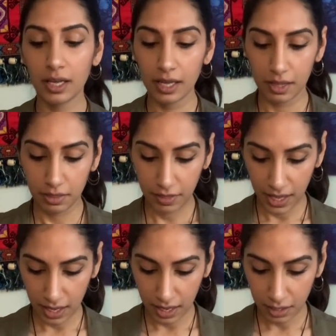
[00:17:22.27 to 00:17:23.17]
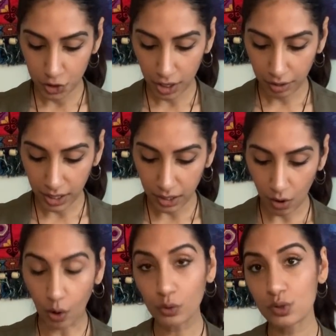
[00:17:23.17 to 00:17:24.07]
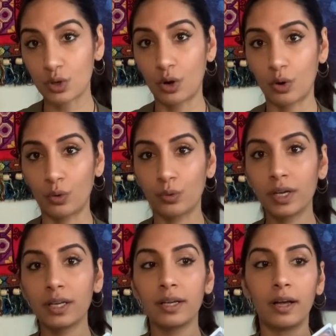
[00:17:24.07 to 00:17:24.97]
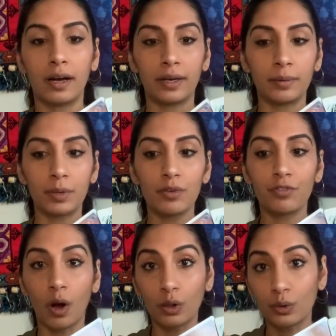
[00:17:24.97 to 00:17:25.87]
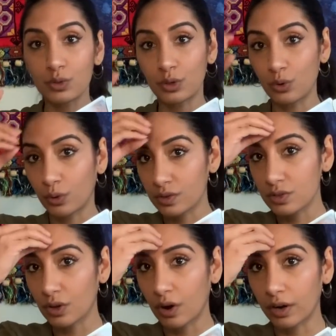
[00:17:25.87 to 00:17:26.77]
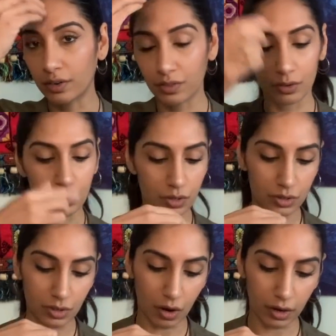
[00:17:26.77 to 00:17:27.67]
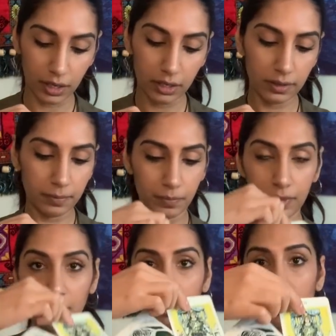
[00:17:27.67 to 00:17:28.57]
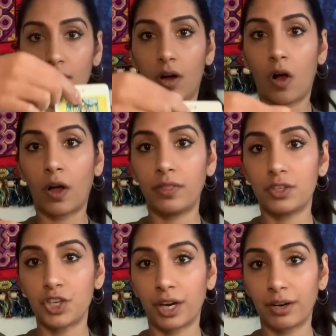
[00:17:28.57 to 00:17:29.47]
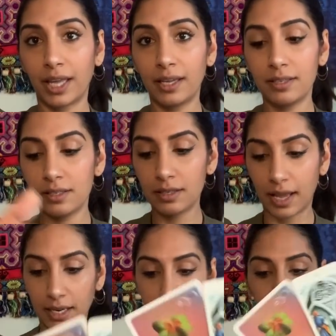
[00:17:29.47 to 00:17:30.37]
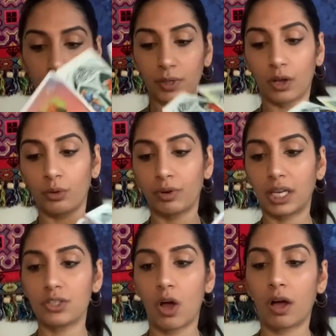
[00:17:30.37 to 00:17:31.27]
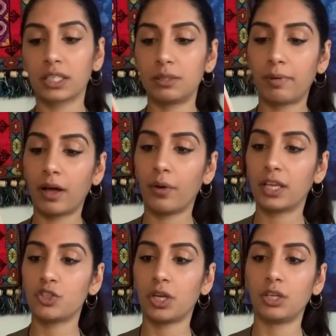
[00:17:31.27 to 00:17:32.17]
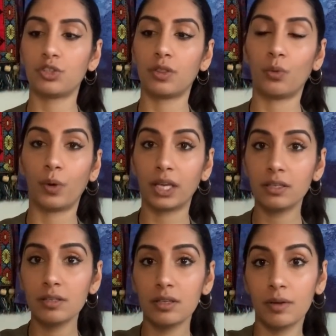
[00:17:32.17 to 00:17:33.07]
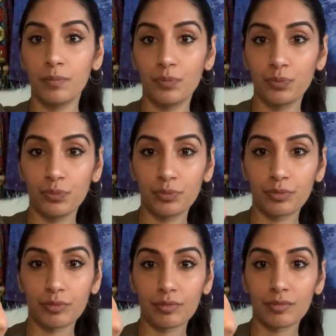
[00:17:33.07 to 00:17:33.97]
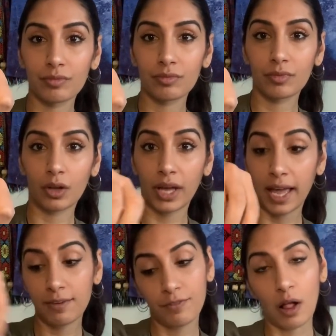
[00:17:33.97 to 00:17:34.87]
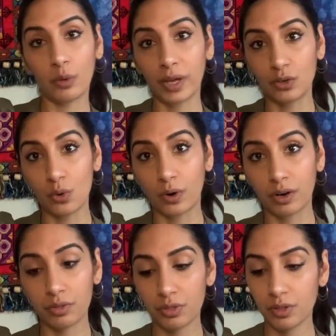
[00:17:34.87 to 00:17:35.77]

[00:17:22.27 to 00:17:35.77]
The Chariot also follows the North Star. There's a star on the Chariot, and here we already talked about a change in the wind, okay, following north.